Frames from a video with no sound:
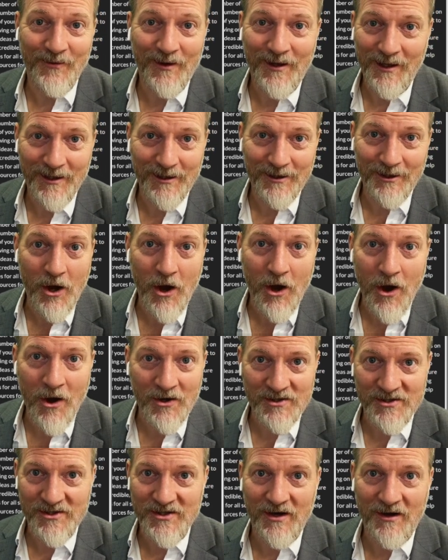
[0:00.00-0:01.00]

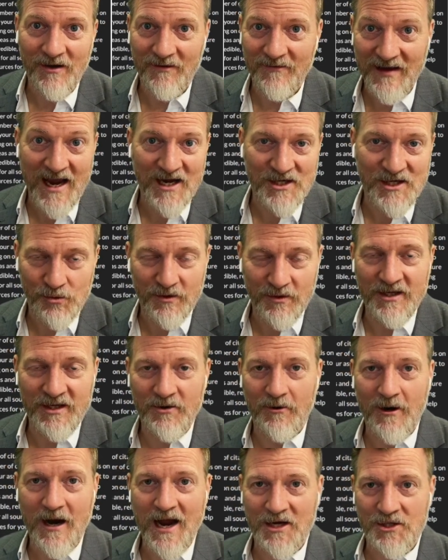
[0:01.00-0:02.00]
logs of actual
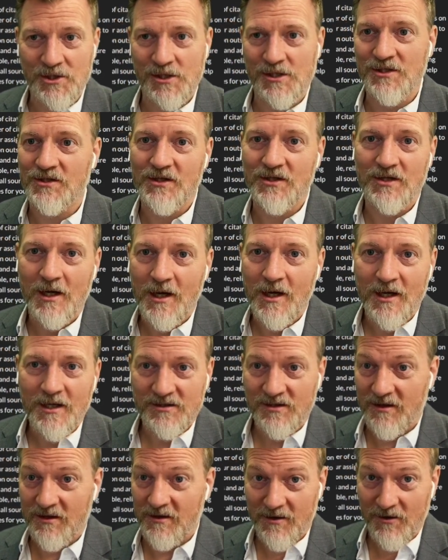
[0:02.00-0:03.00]
interactions,
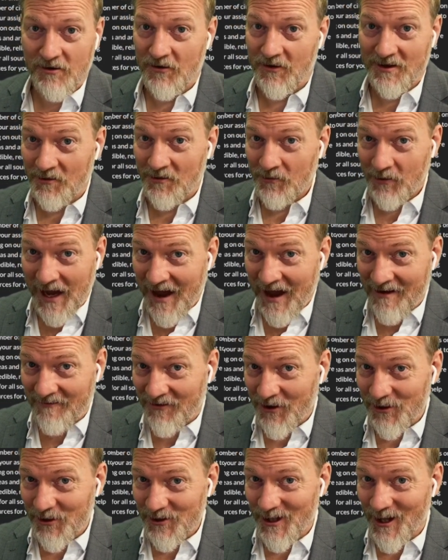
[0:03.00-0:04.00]
to the degree that we have
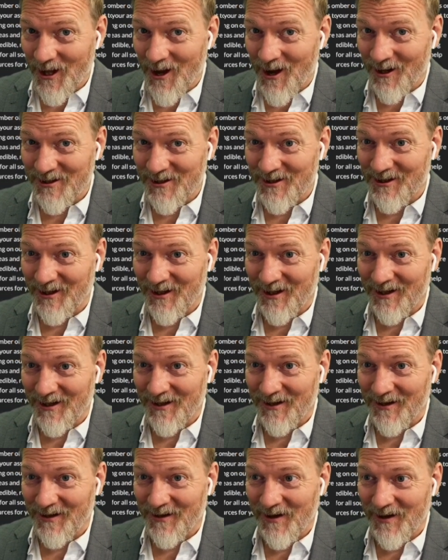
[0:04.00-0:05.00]
those logs
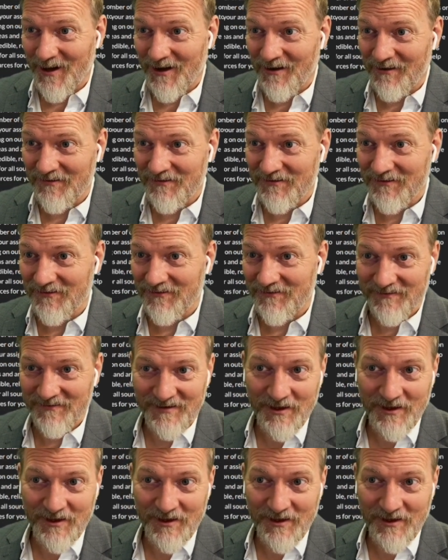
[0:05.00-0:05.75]
of,